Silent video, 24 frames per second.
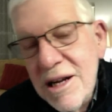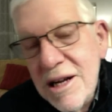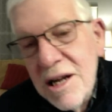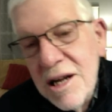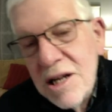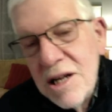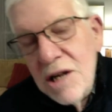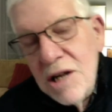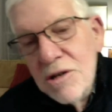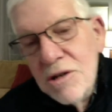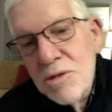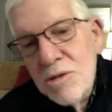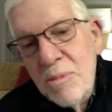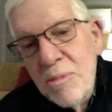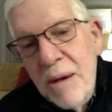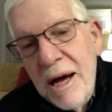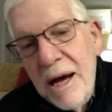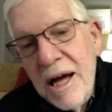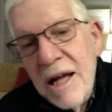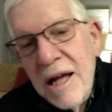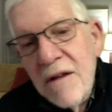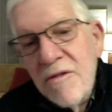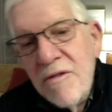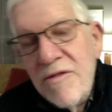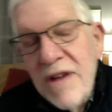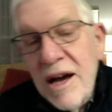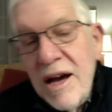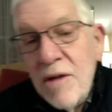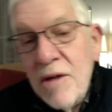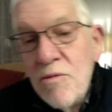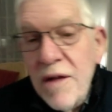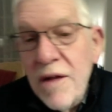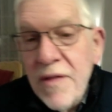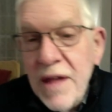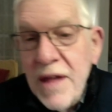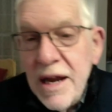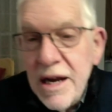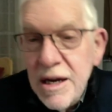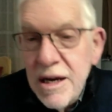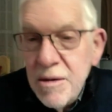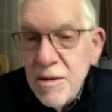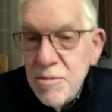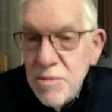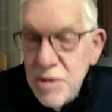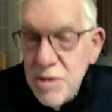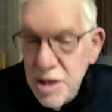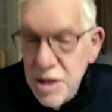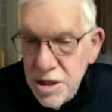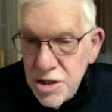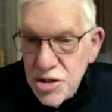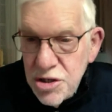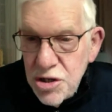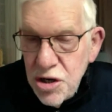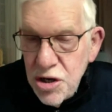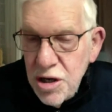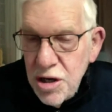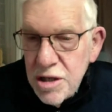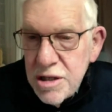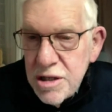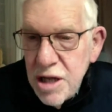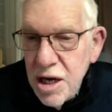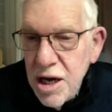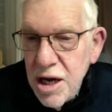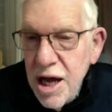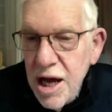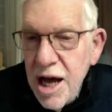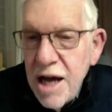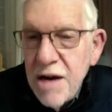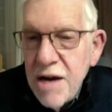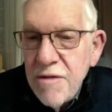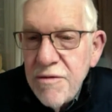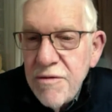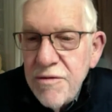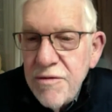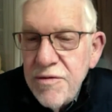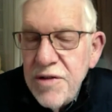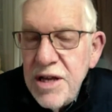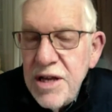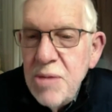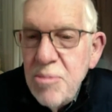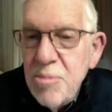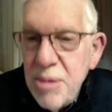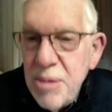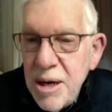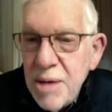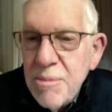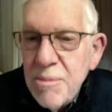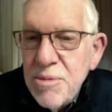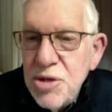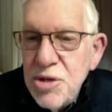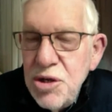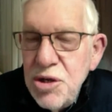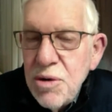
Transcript: close by and found one that had installed a lot of heat pumps.